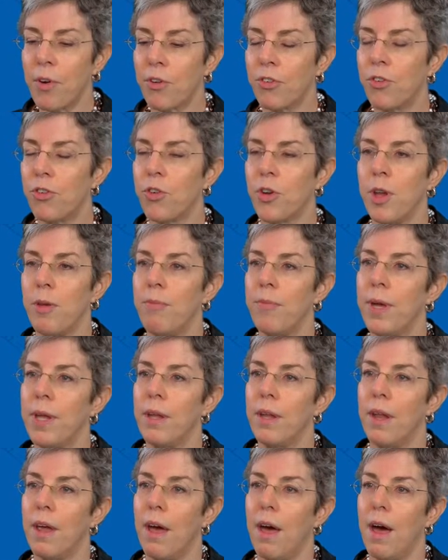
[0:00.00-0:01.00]
first
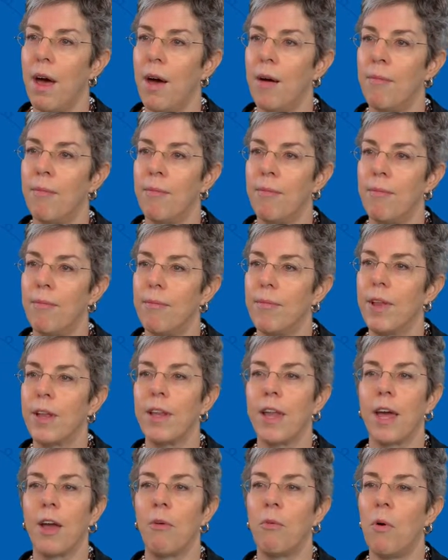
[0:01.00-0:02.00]
treatment
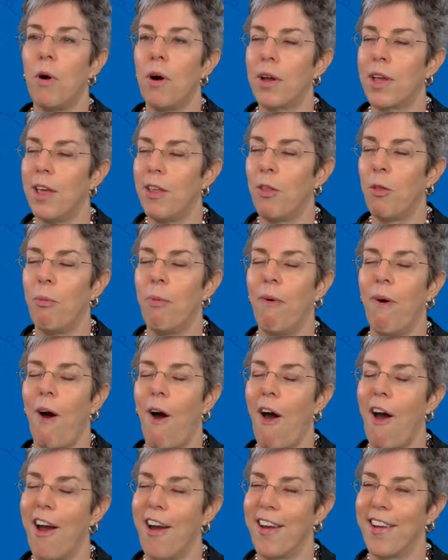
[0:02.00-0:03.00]
look like a walk in the
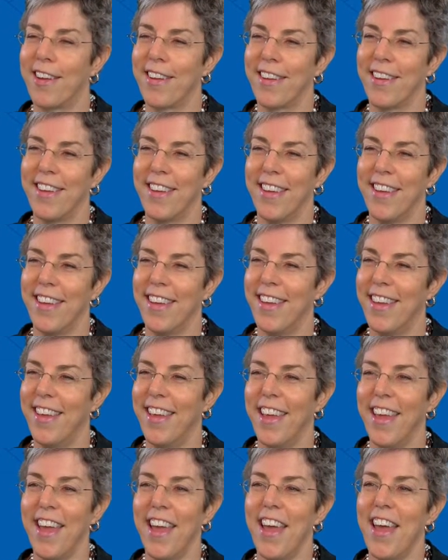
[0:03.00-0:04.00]
park.
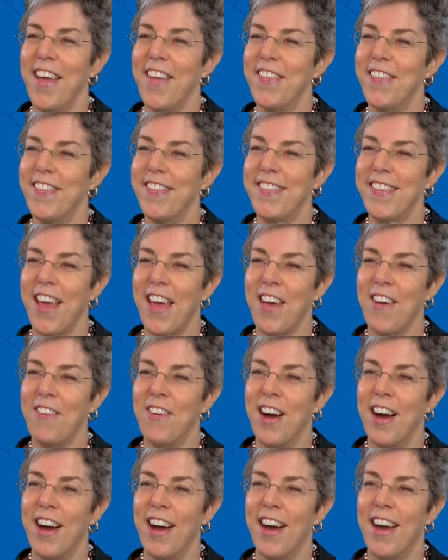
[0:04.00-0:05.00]

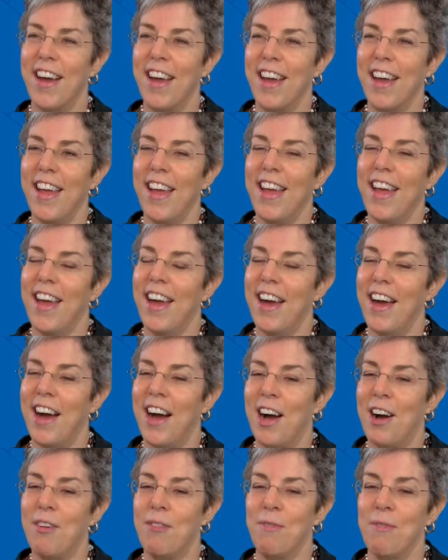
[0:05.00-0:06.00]
So
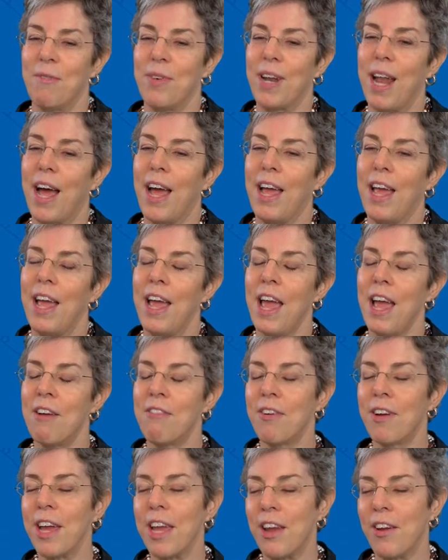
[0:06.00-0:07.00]
when I
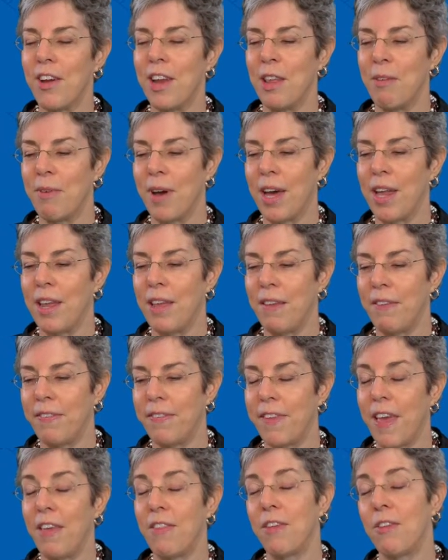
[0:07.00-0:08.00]
ever hear anybody
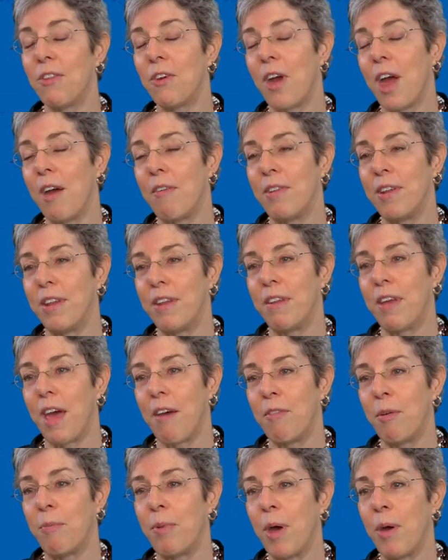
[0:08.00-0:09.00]
saying that they're having to
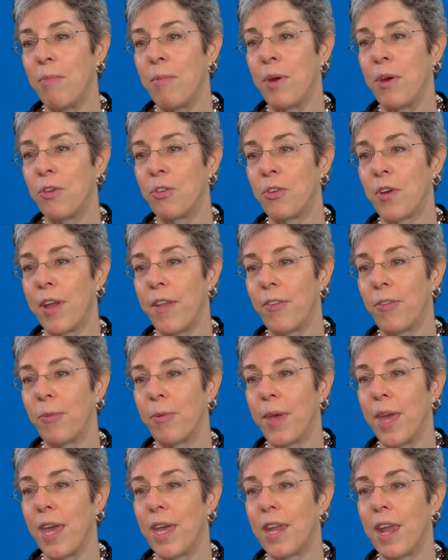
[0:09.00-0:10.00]
have a bone marrow
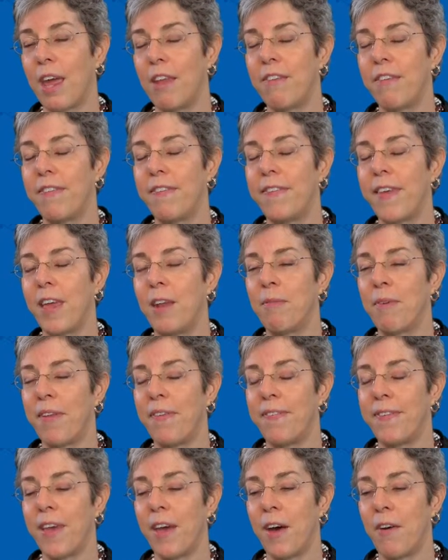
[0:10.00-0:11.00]
transplant, I just say to
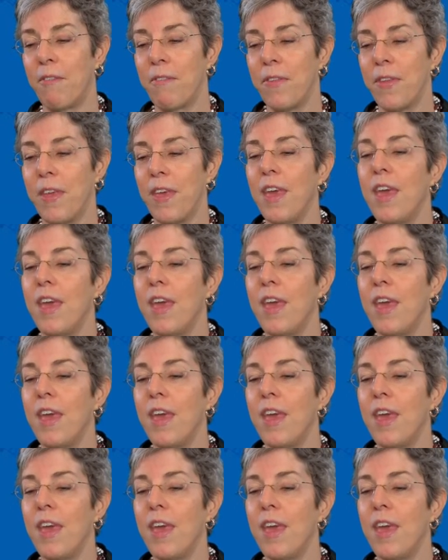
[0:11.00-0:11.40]
myself,